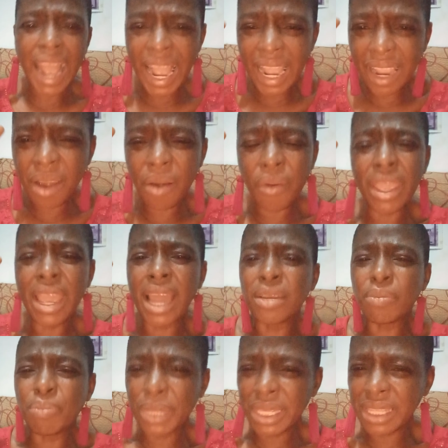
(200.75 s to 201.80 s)
angry
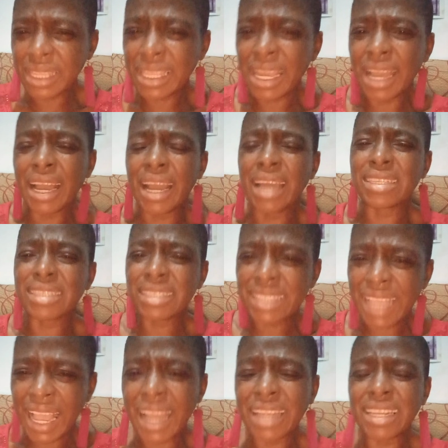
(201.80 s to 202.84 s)
and bitter and
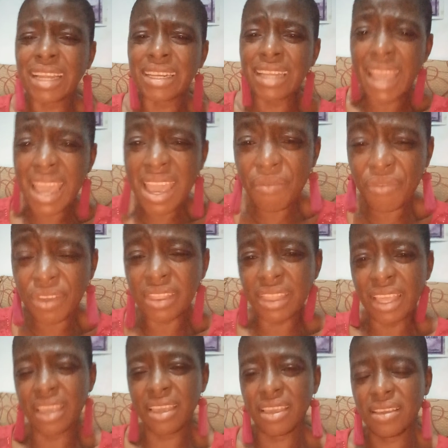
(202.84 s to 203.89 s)
sad and
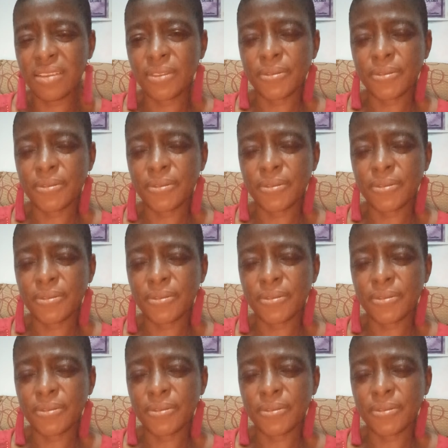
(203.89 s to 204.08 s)
everything.